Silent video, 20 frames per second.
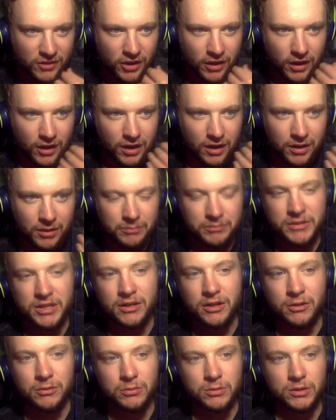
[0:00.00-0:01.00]
Um, you
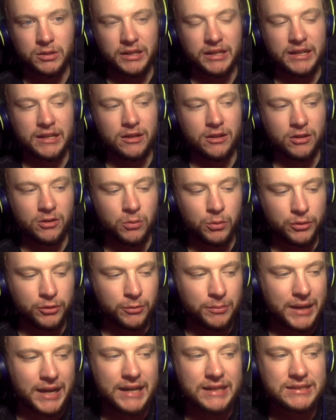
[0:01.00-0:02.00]
know, looking at our
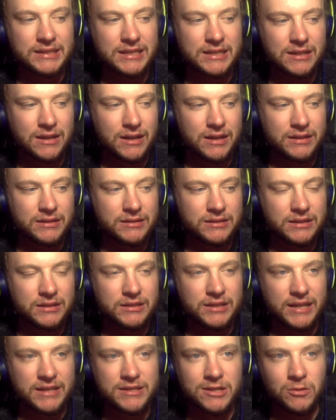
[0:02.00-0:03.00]
cornerbacks, I thought
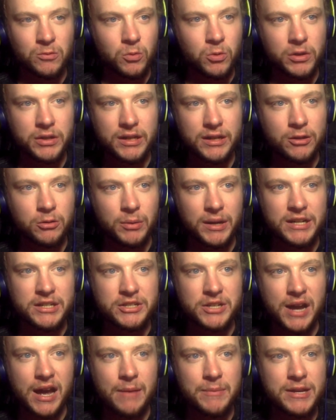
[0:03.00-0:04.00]
Denzel Ward did a great
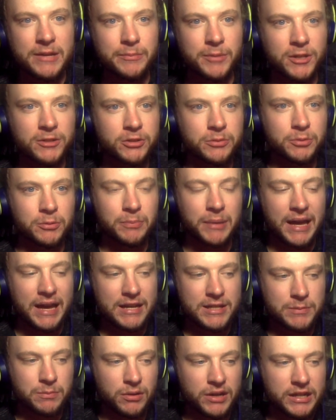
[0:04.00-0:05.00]
job. He had multiple
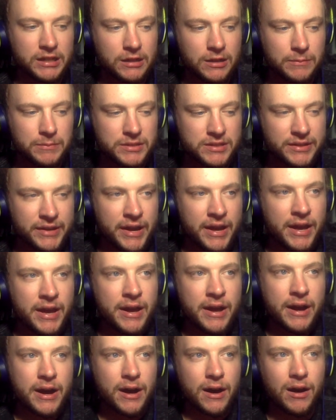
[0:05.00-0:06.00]
pass breakups.
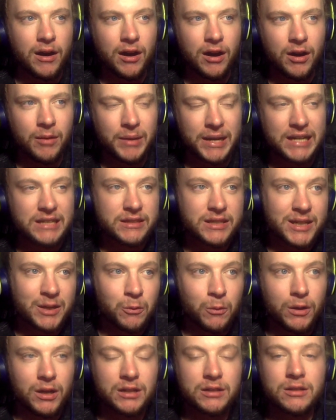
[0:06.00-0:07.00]
Um, Anthony
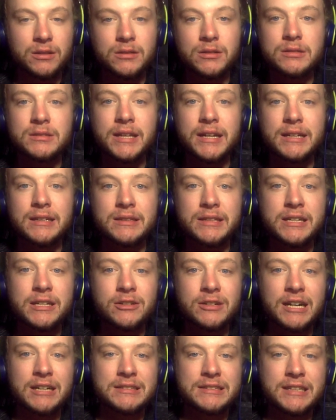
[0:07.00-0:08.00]
Walker looked like a
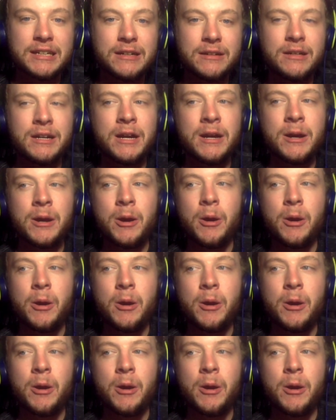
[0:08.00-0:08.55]
leader out there.